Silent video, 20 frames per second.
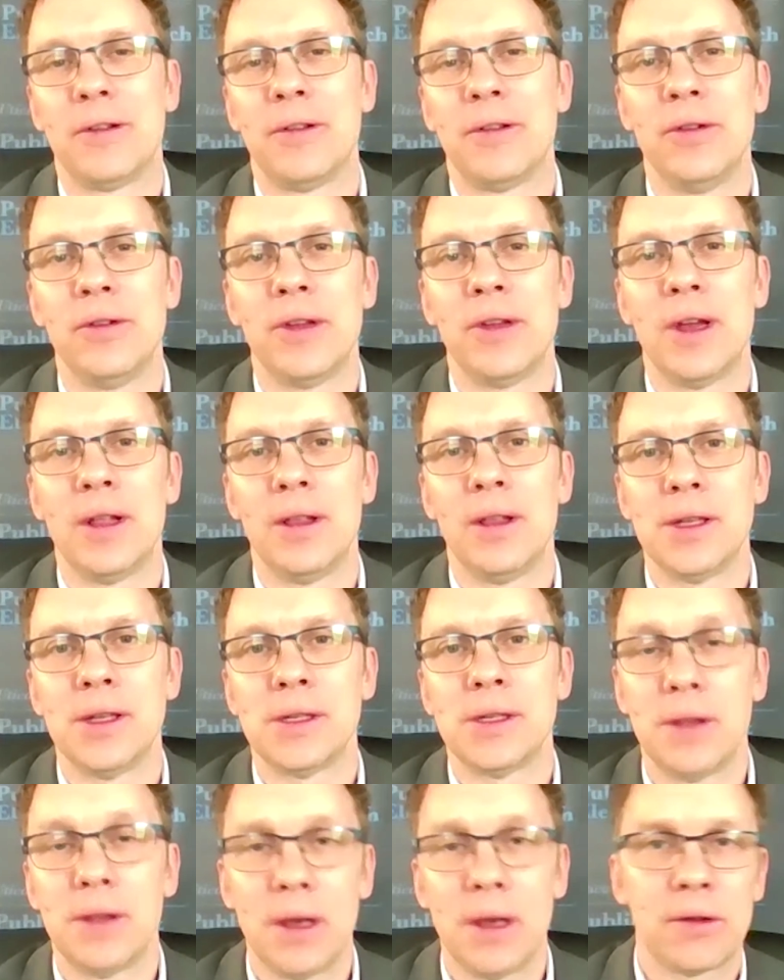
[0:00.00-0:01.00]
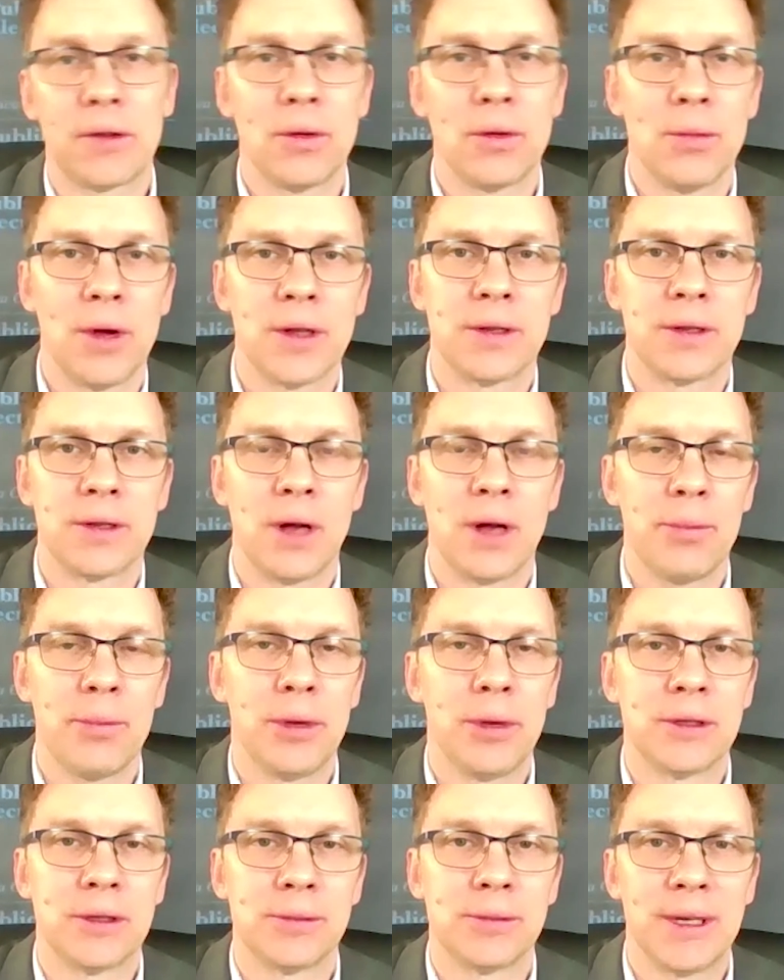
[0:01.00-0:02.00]
Suzanne Lynch, thanks so much for
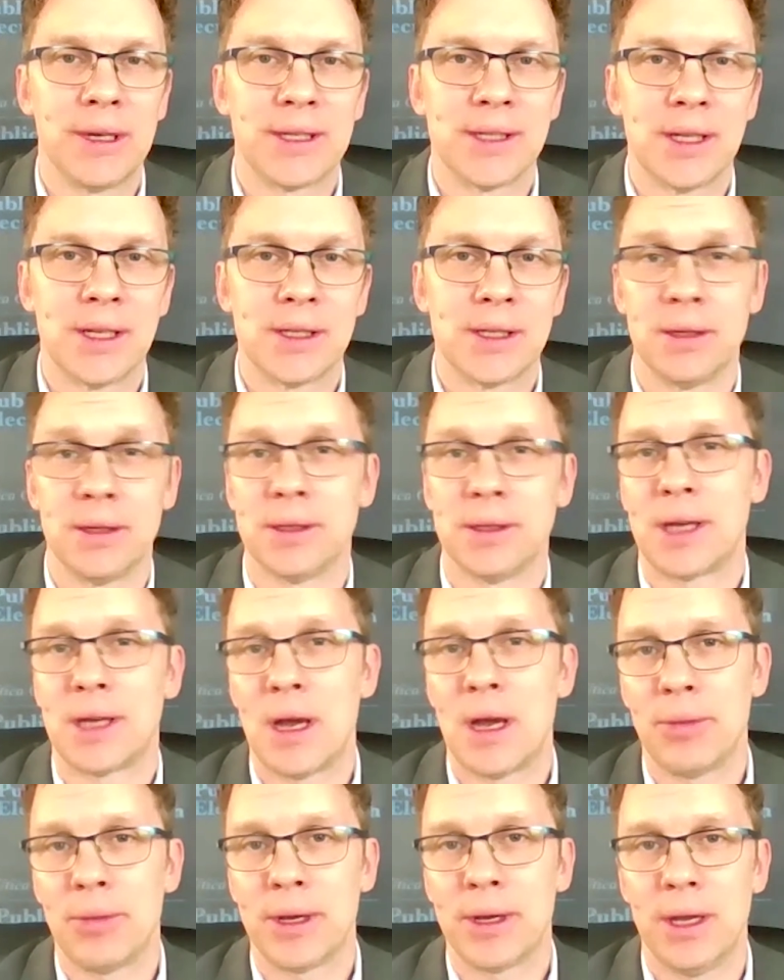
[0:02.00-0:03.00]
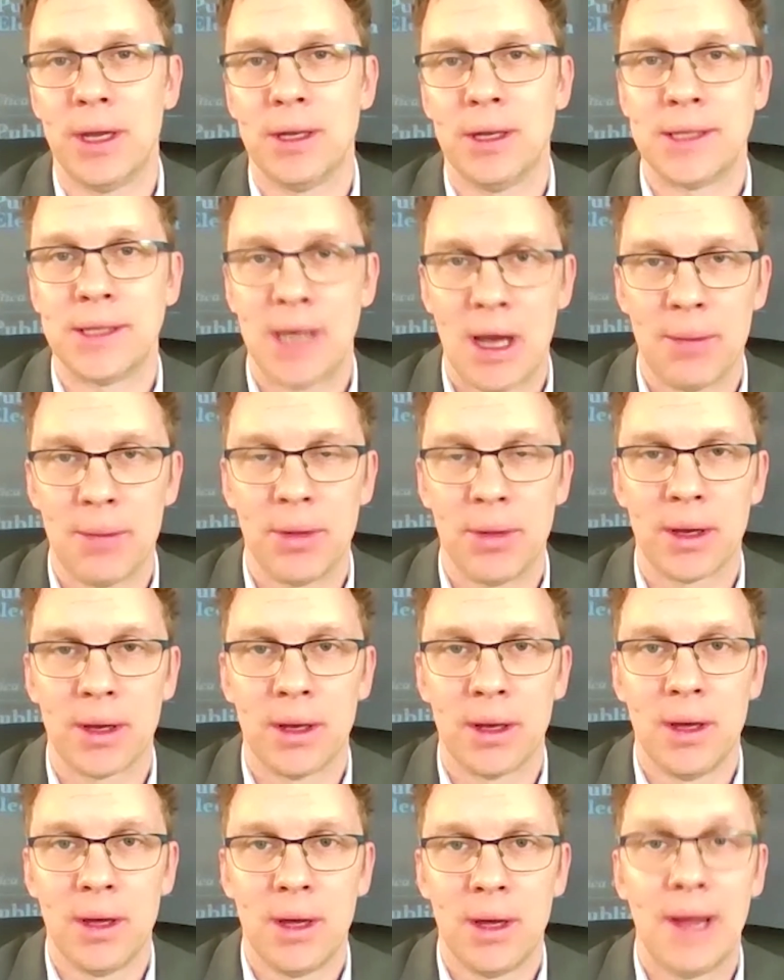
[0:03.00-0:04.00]
helping us make sense of this complicated topic.
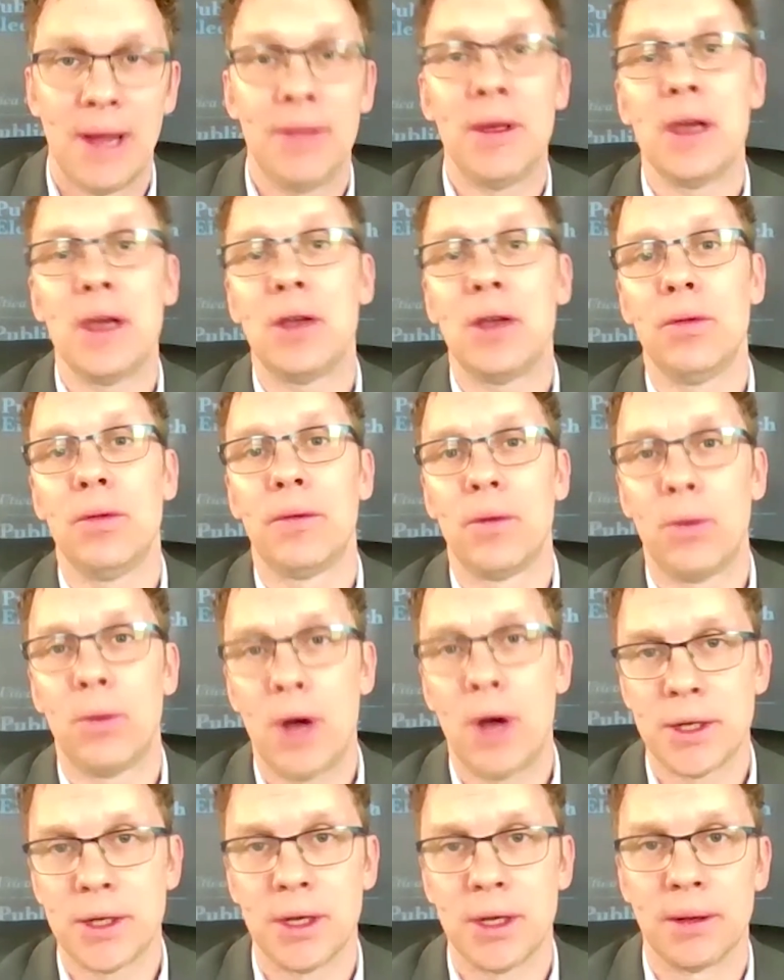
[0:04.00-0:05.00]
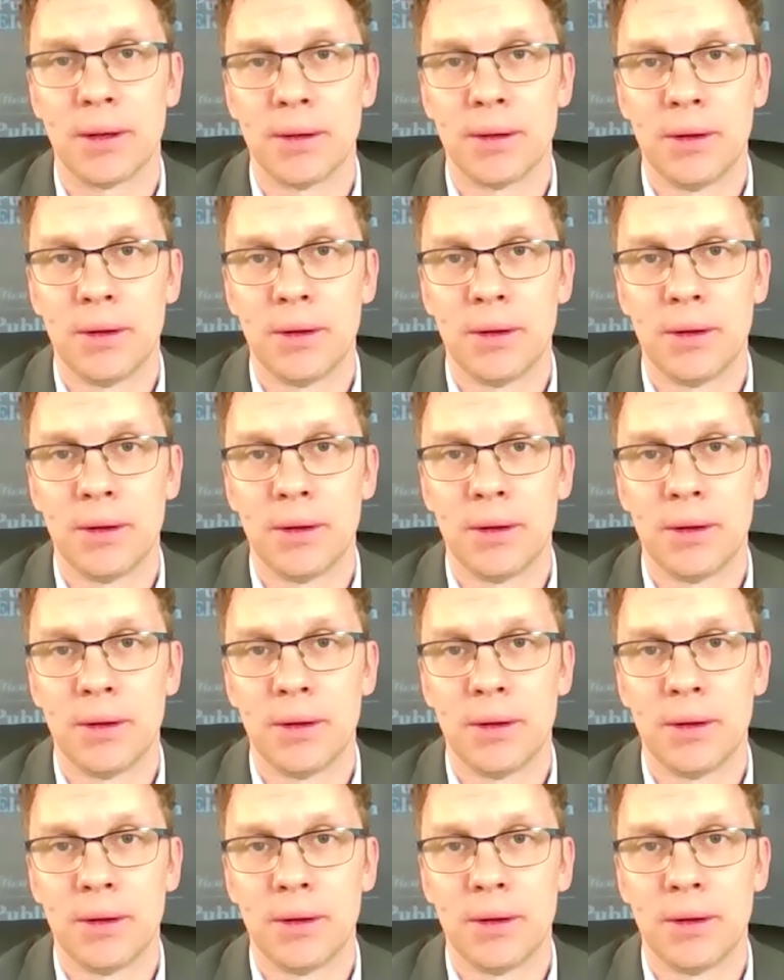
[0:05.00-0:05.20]
And thank you for watching.